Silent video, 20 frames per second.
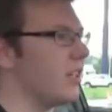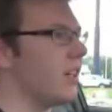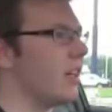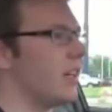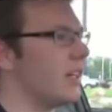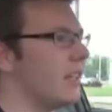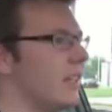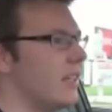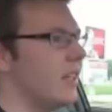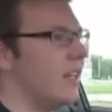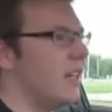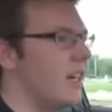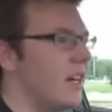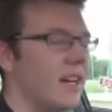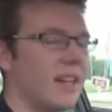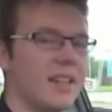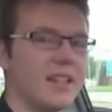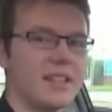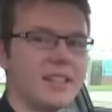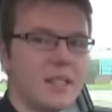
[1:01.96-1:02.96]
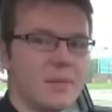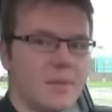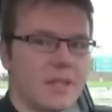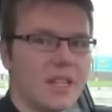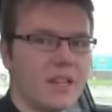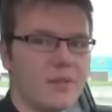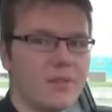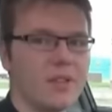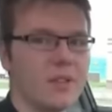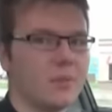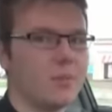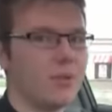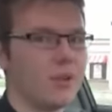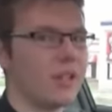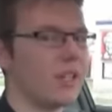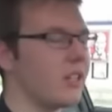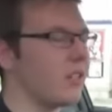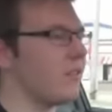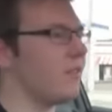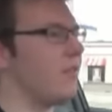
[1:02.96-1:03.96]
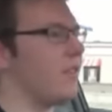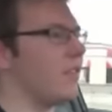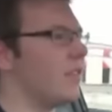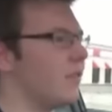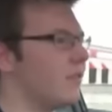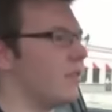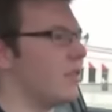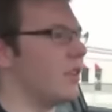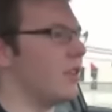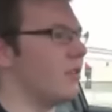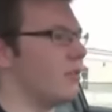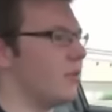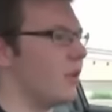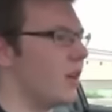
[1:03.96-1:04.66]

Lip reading: good. They seem to give you a pretty good feel for the